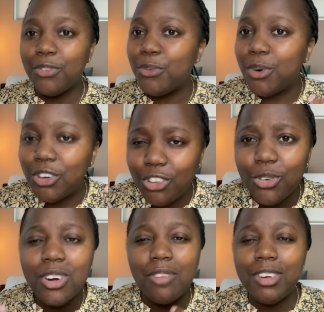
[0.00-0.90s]
What do you
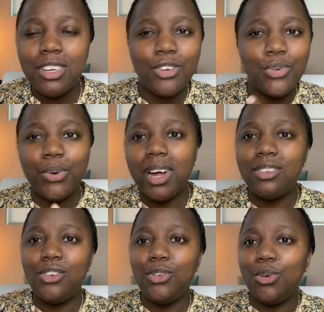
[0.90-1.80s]
gravitate towards?
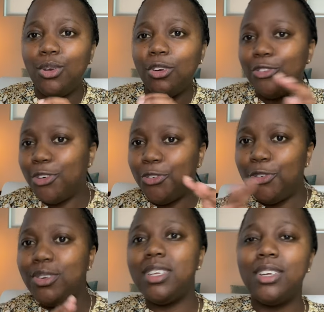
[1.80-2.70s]
Do you look for
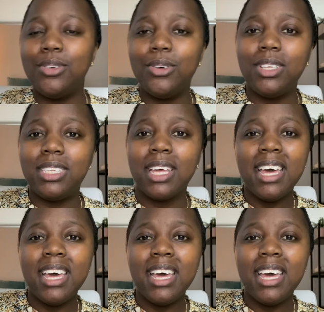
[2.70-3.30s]
fruity notes?